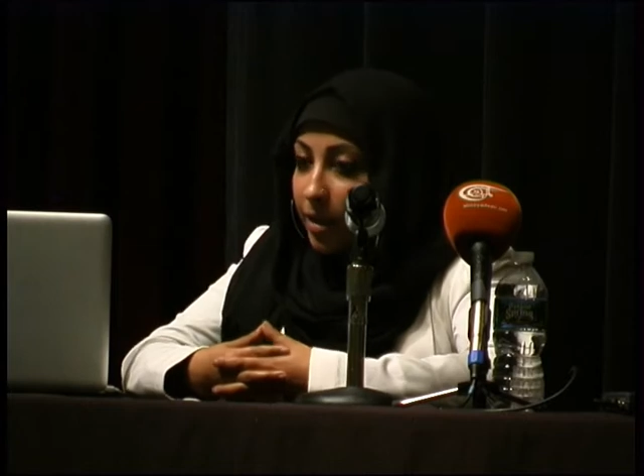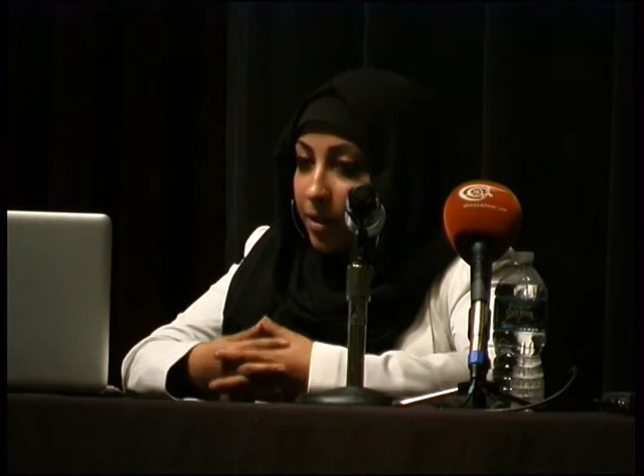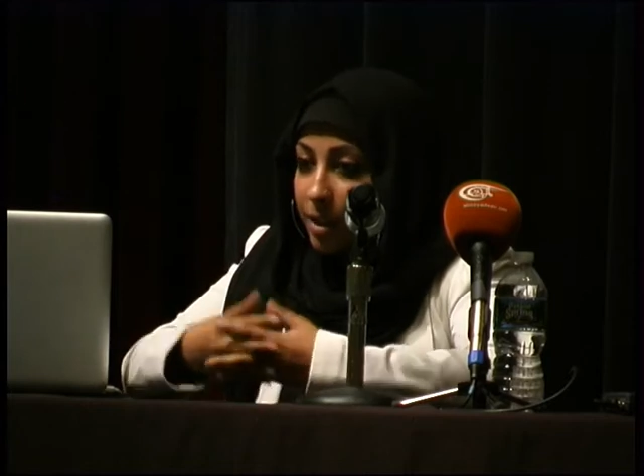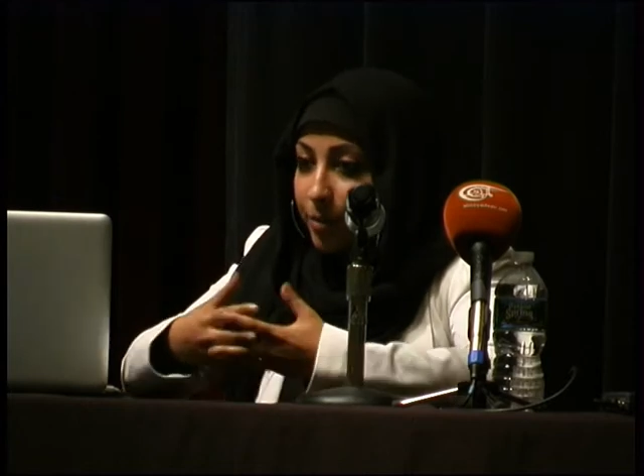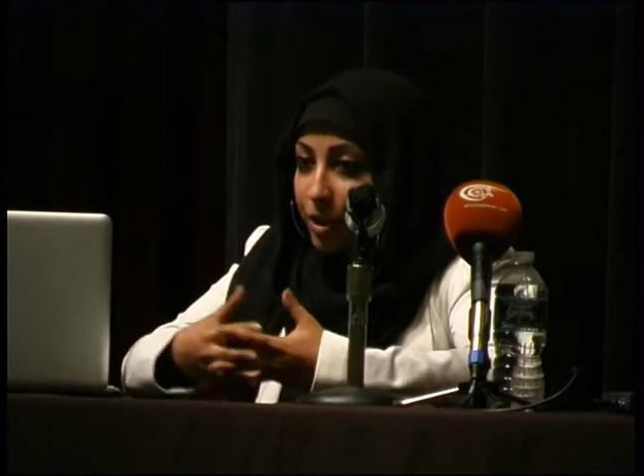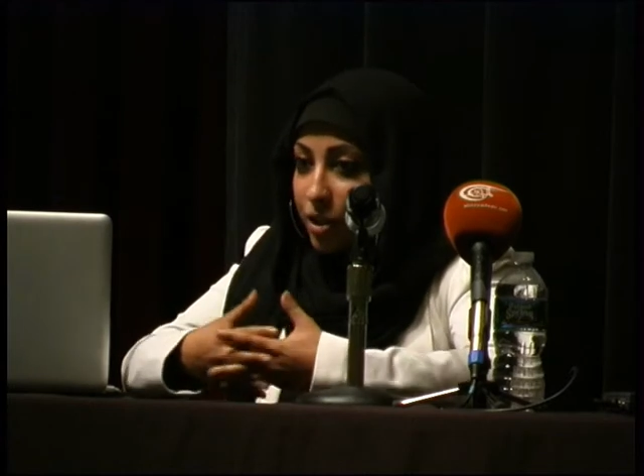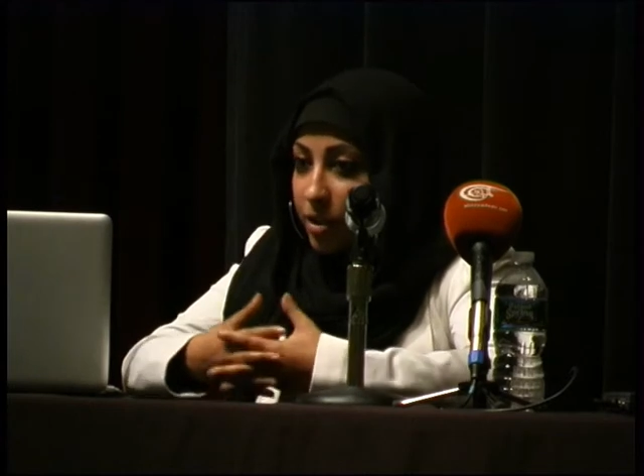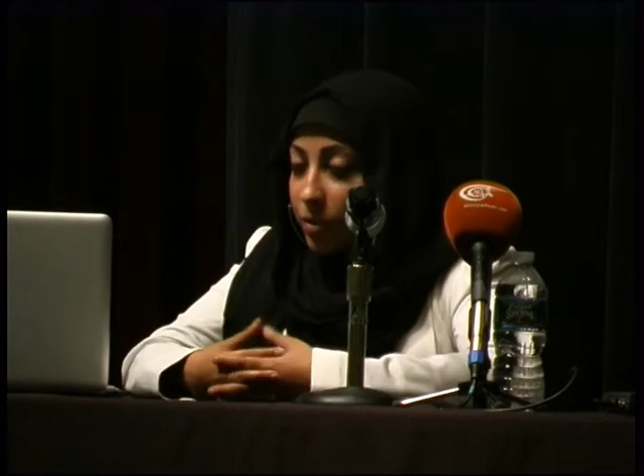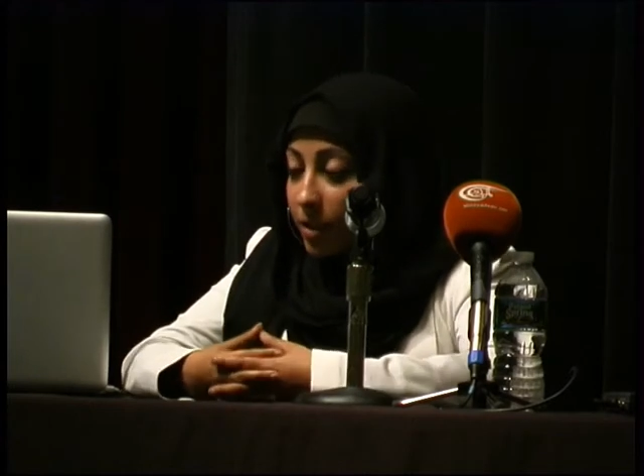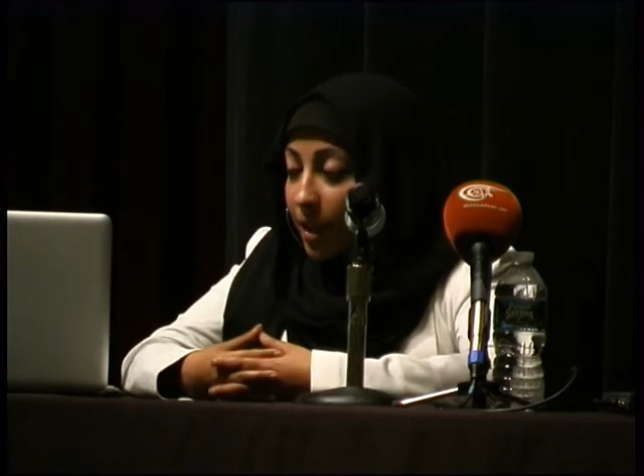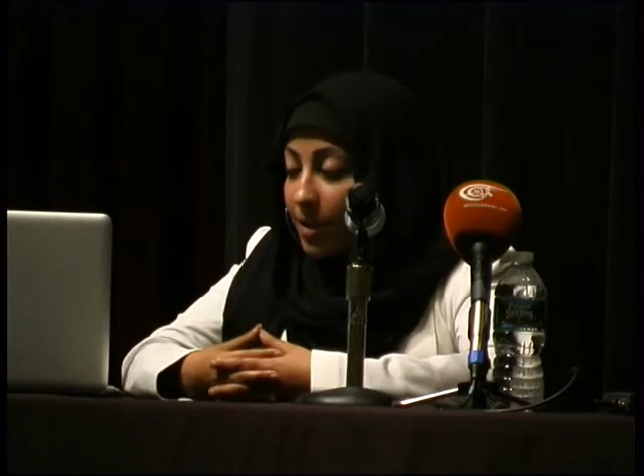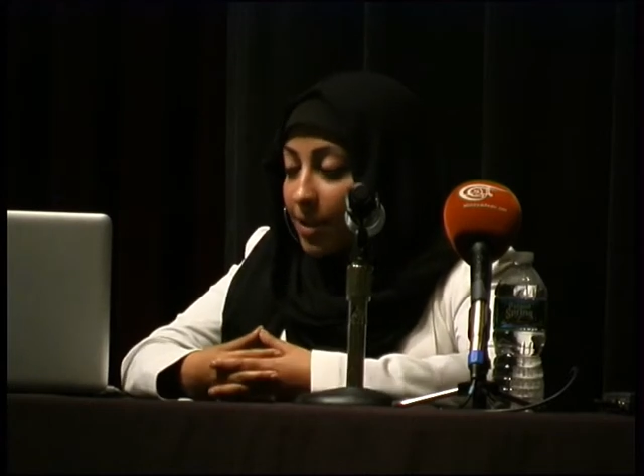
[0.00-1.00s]
especially in
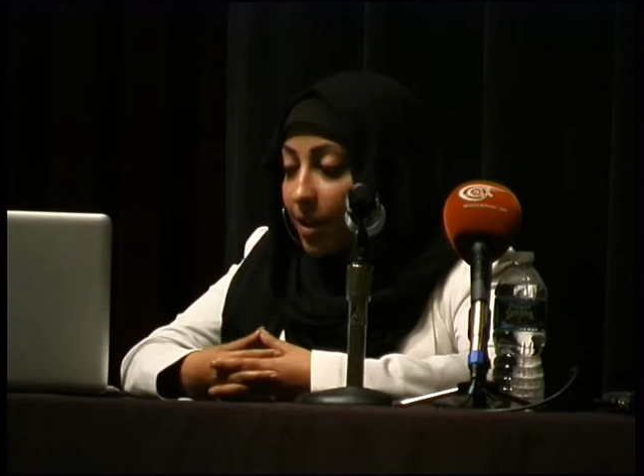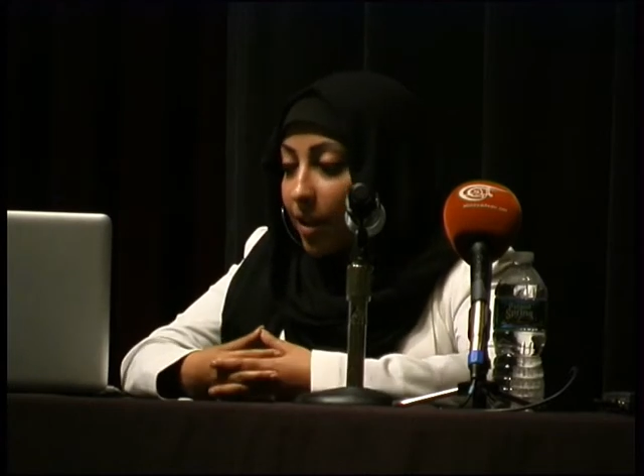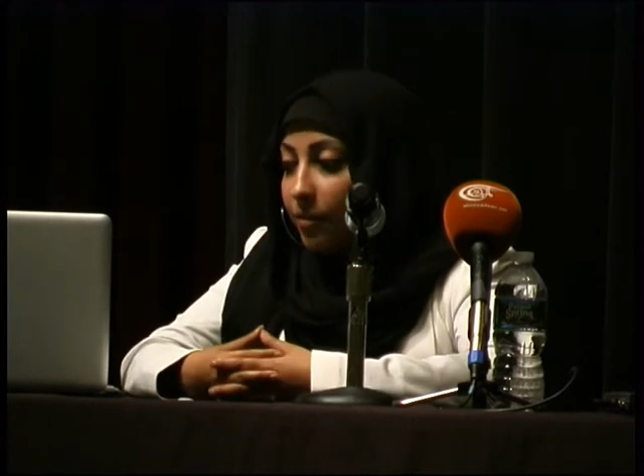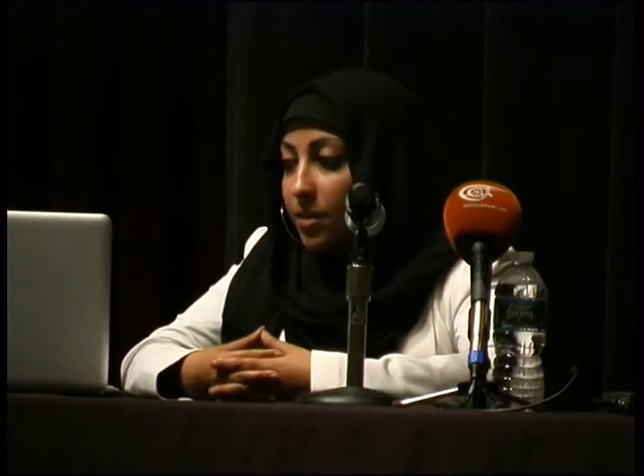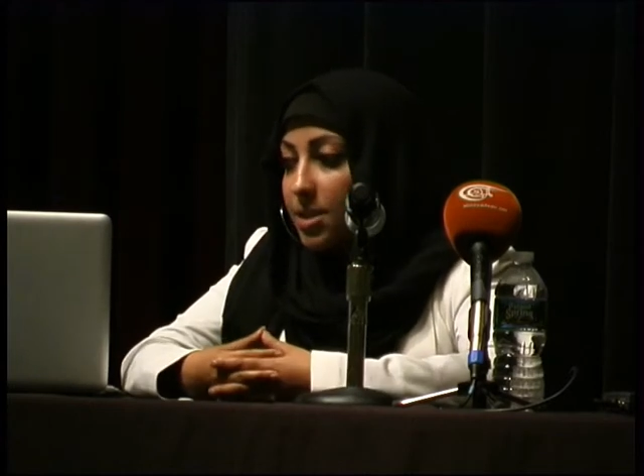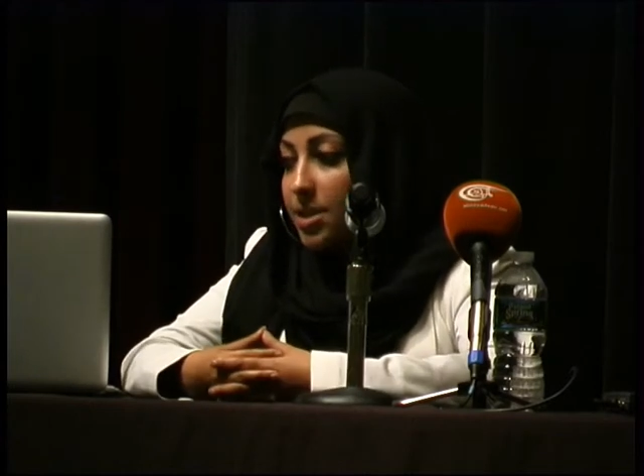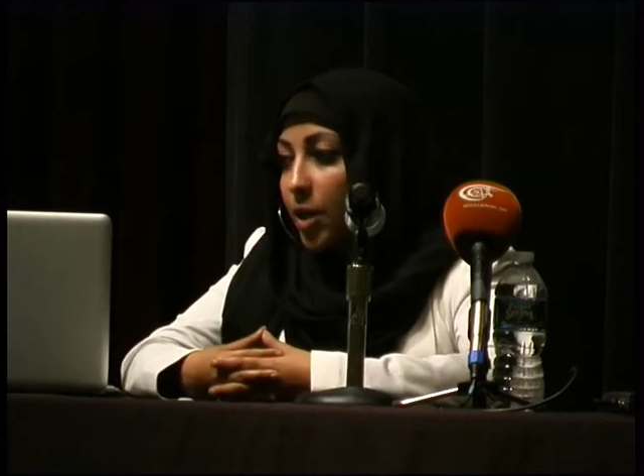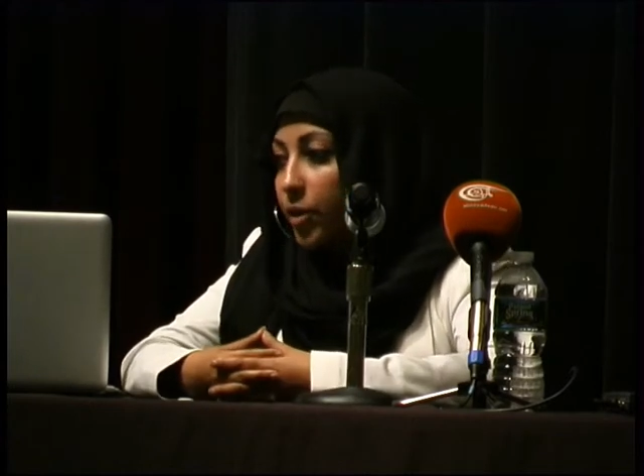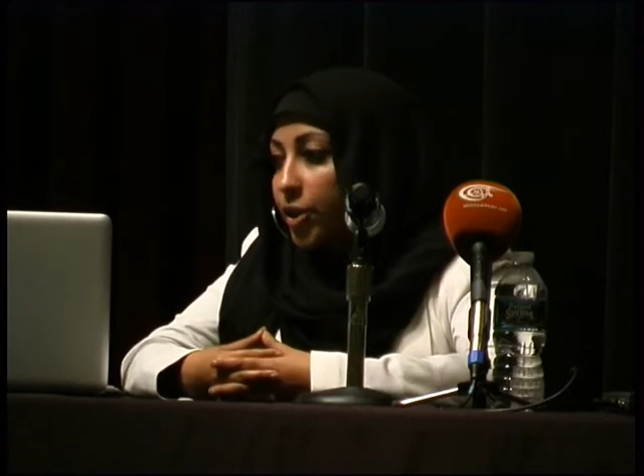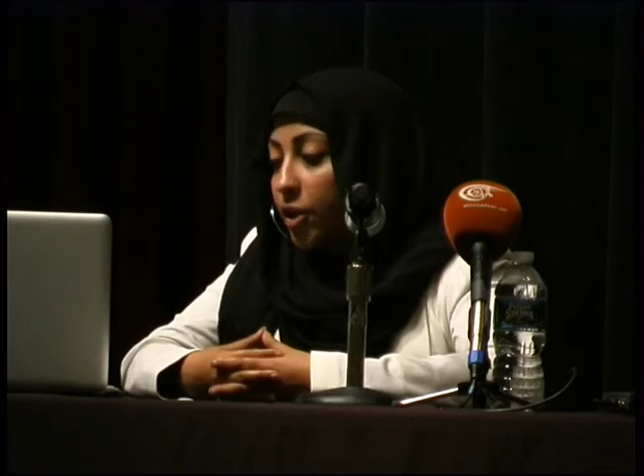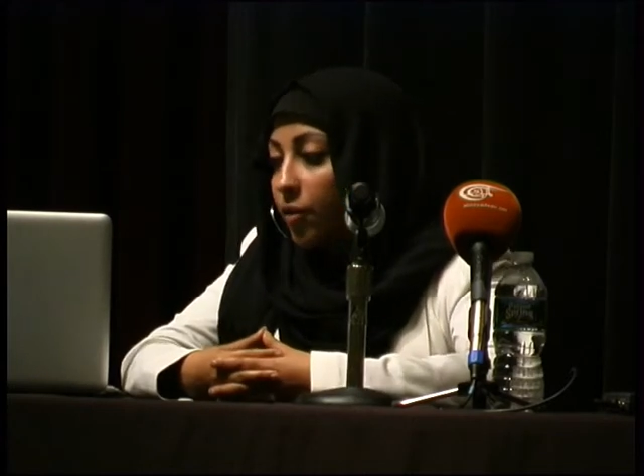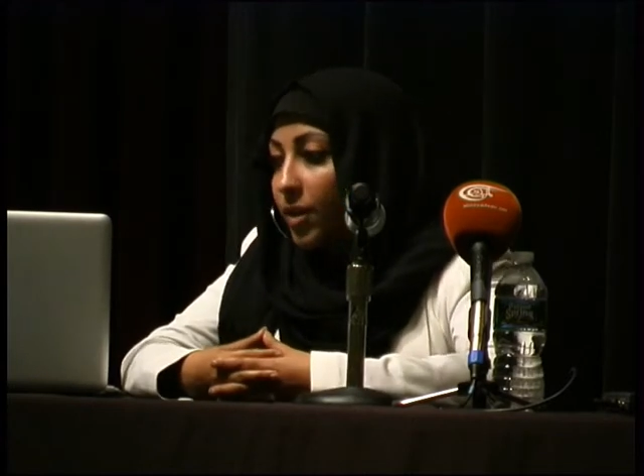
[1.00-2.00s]
2011, is that when
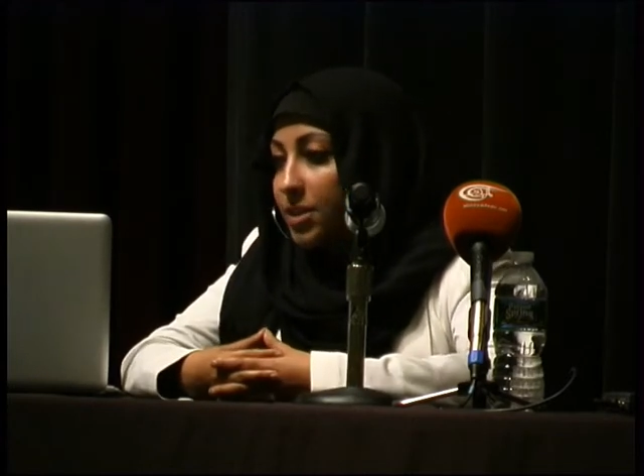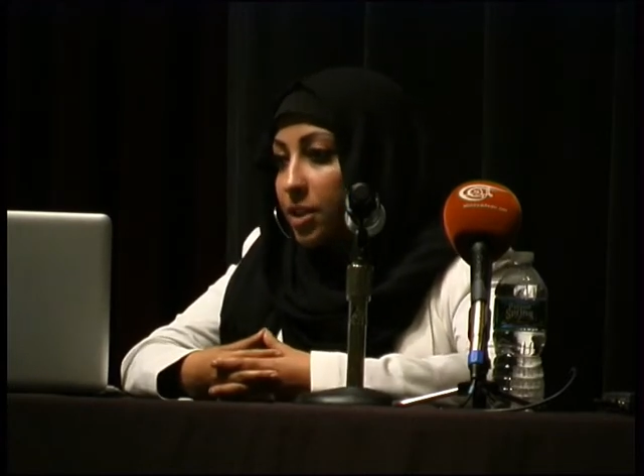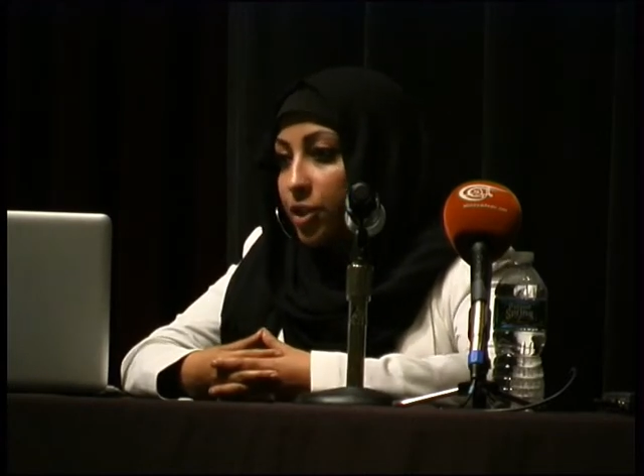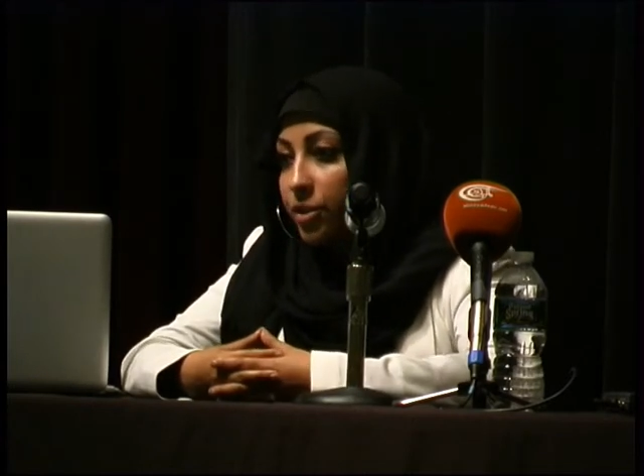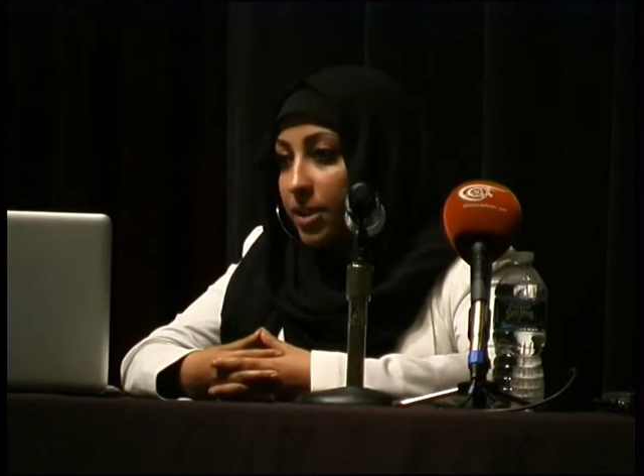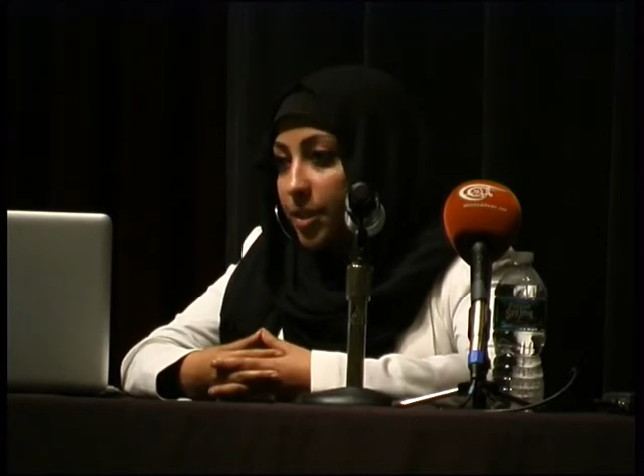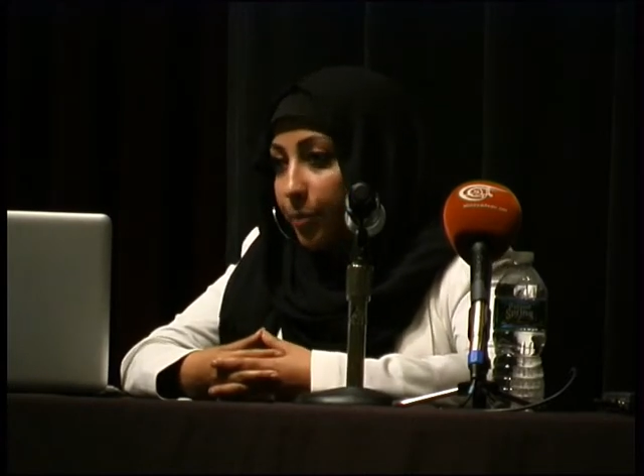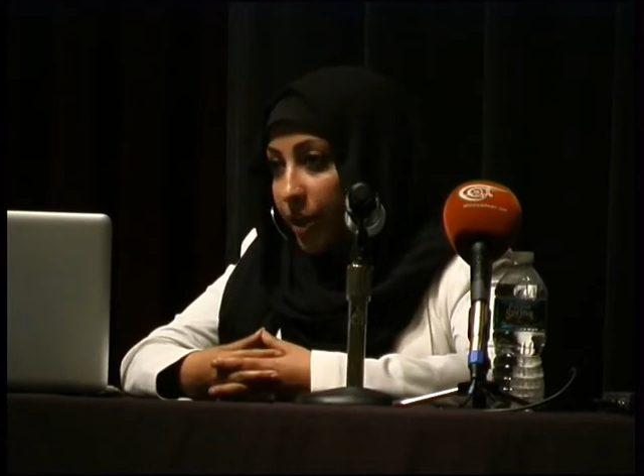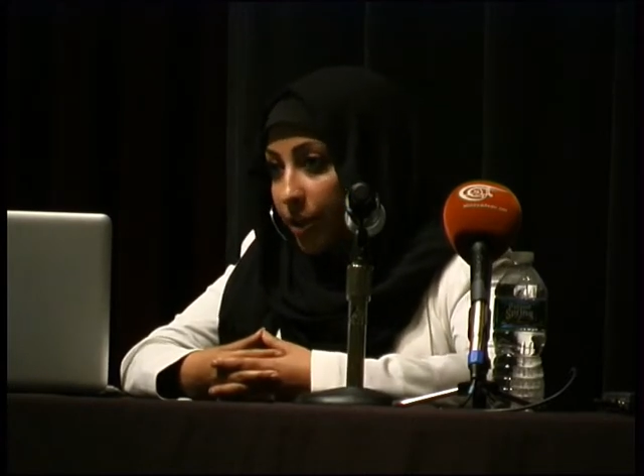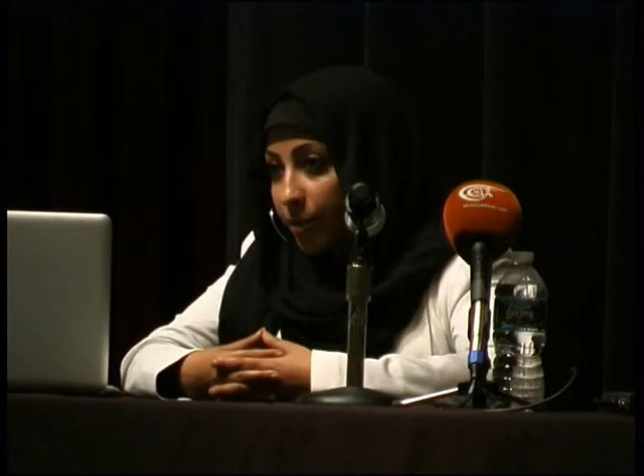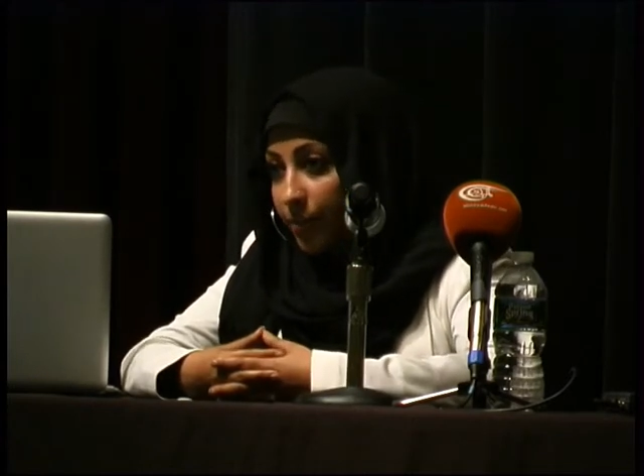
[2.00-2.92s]
you're arrested, you disappear.